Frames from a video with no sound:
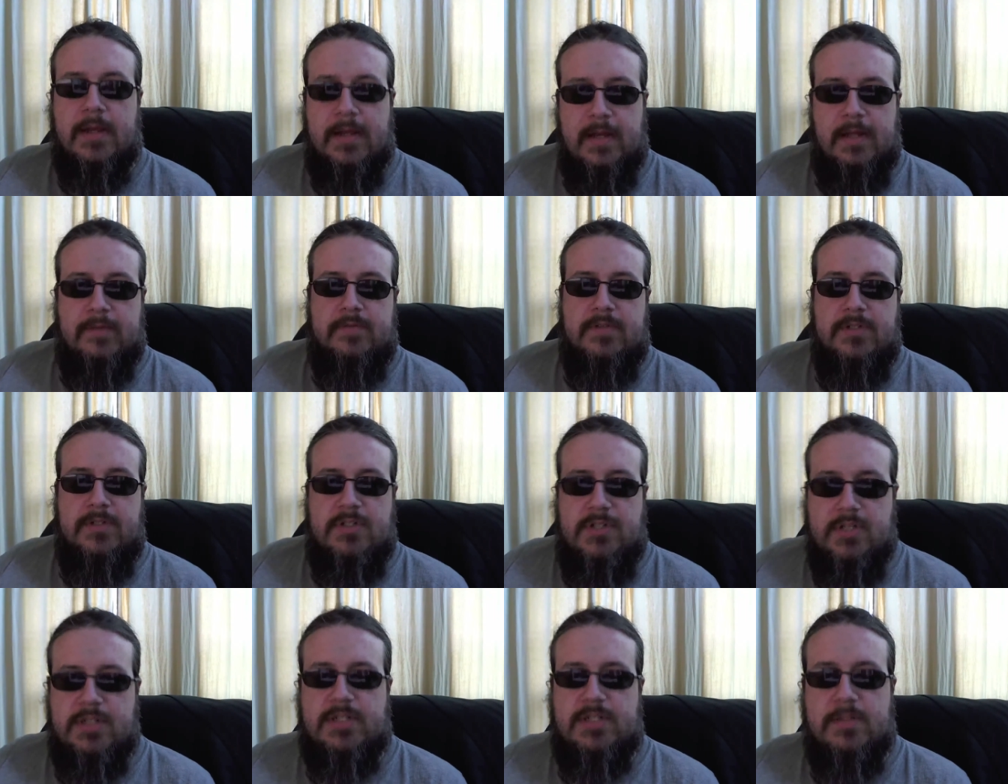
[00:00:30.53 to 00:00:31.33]
and I've
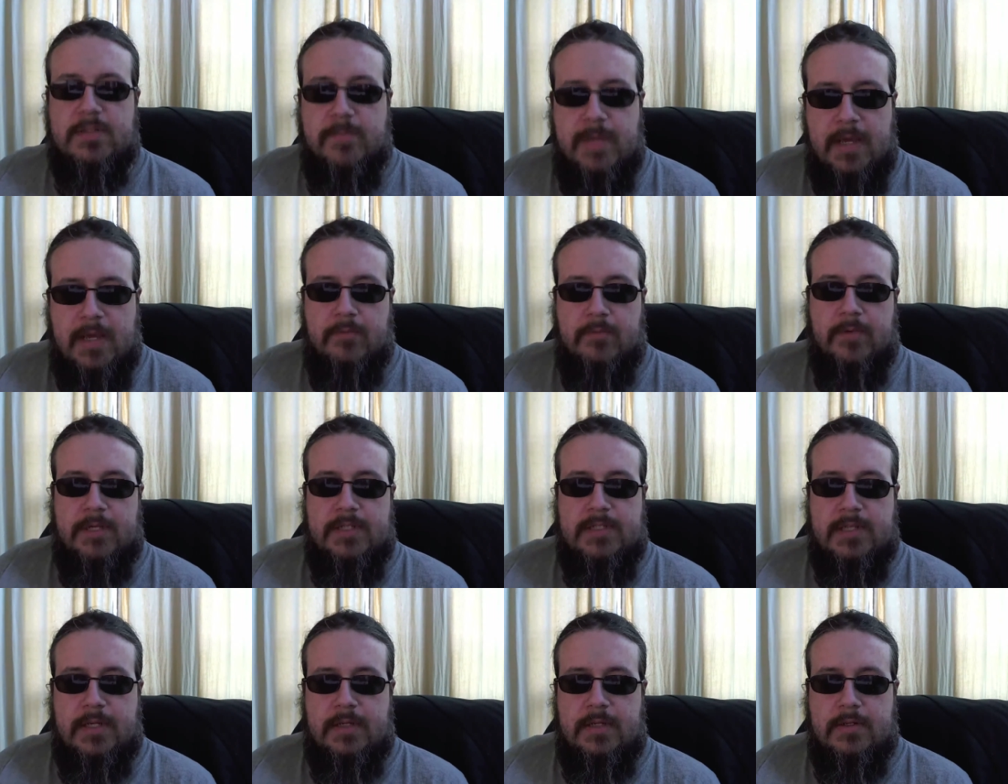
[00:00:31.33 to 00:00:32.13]
just about
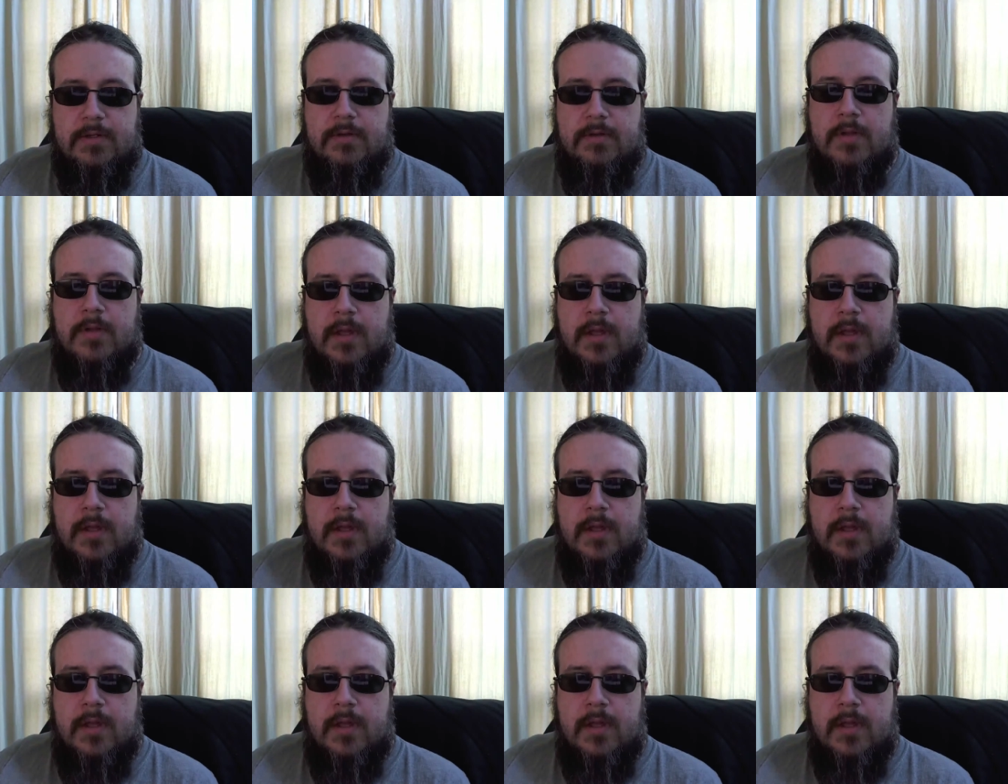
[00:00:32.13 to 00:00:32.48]
reached that goal.